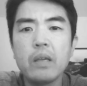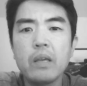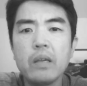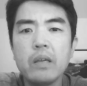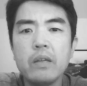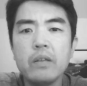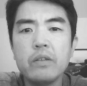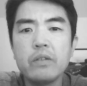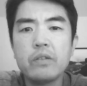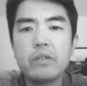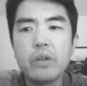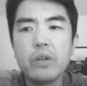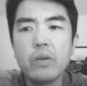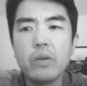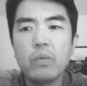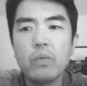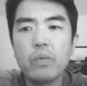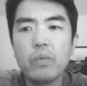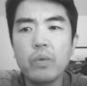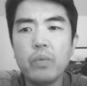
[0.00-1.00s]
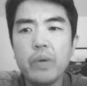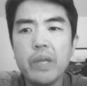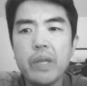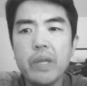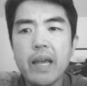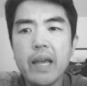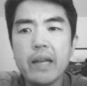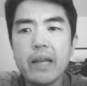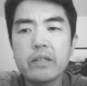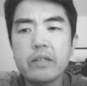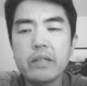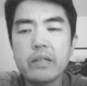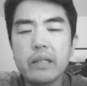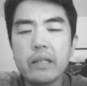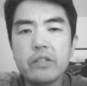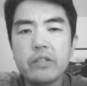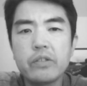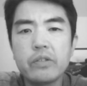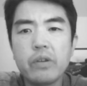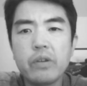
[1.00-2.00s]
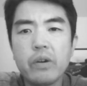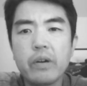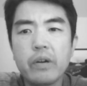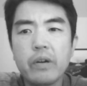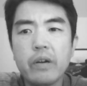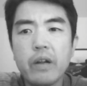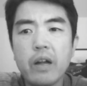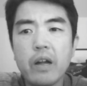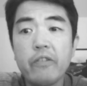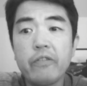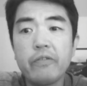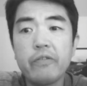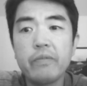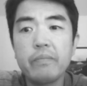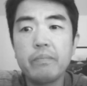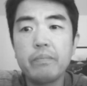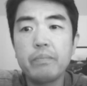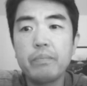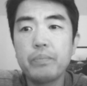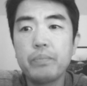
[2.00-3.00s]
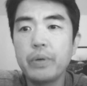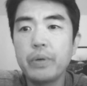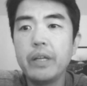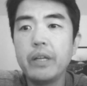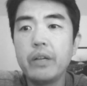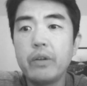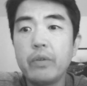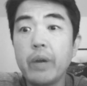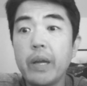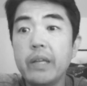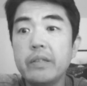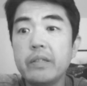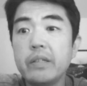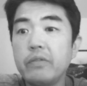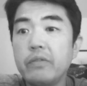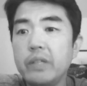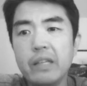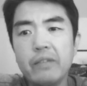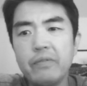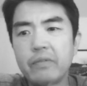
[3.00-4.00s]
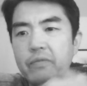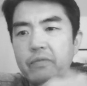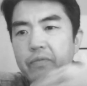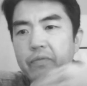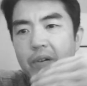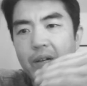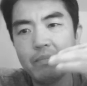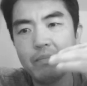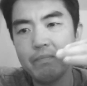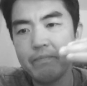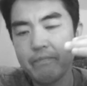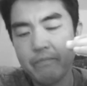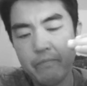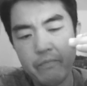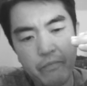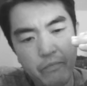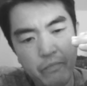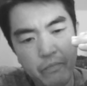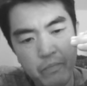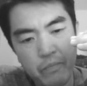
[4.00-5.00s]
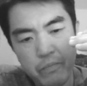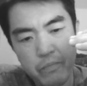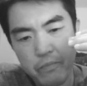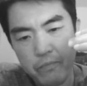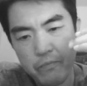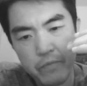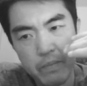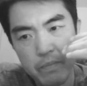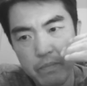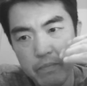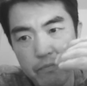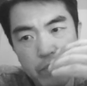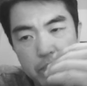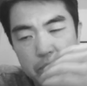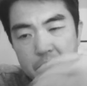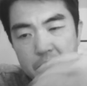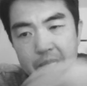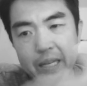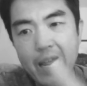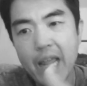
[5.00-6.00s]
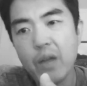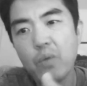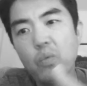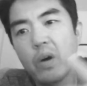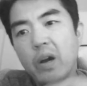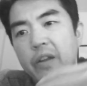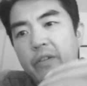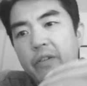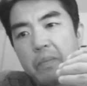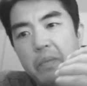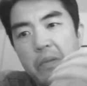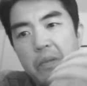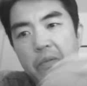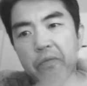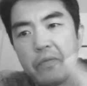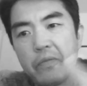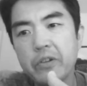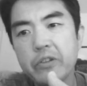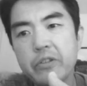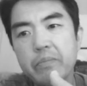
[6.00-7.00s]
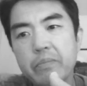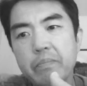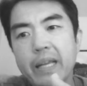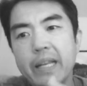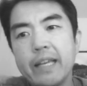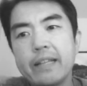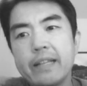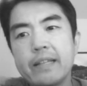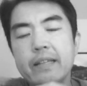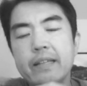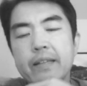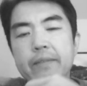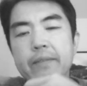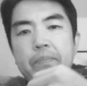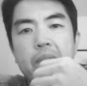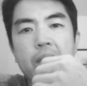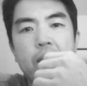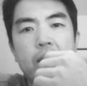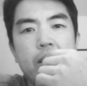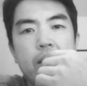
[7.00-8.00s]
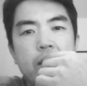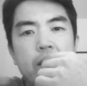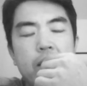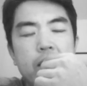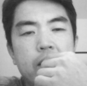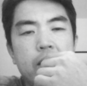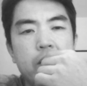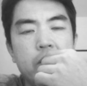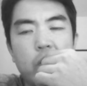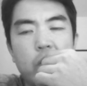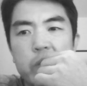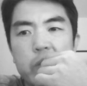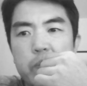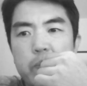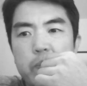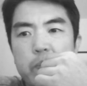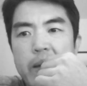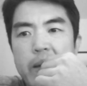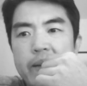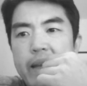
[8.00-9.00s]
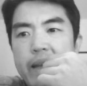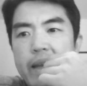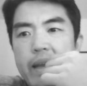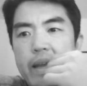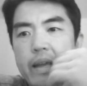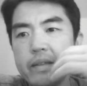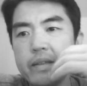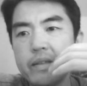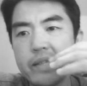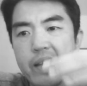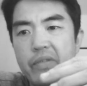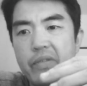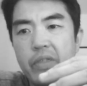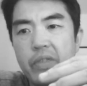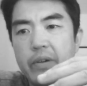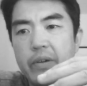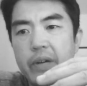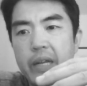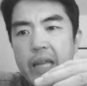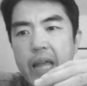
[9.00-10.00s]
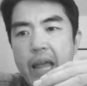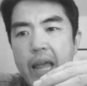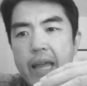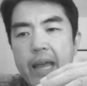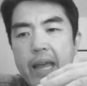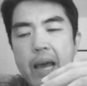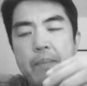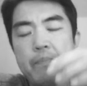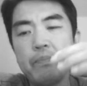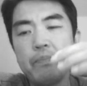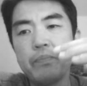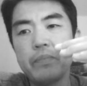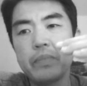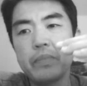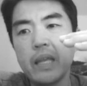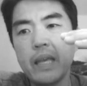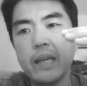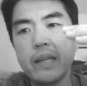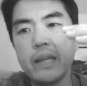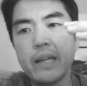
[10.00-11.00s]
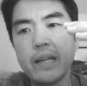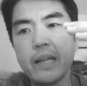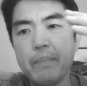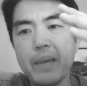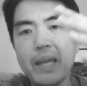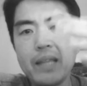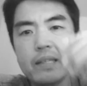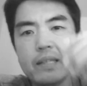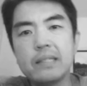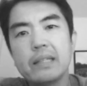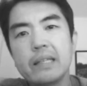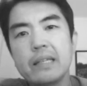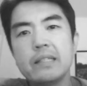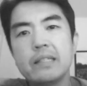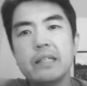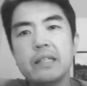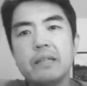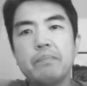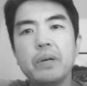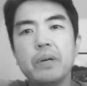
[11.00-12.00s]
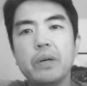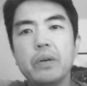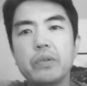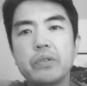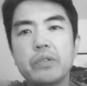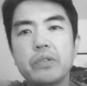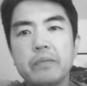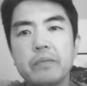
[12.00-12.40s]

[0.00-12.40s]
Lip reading: And so the week actually started off pretty crazy, even from day one, from the first minute. So it was Monday, 7:30 a.m., and I made this LinkedIn post.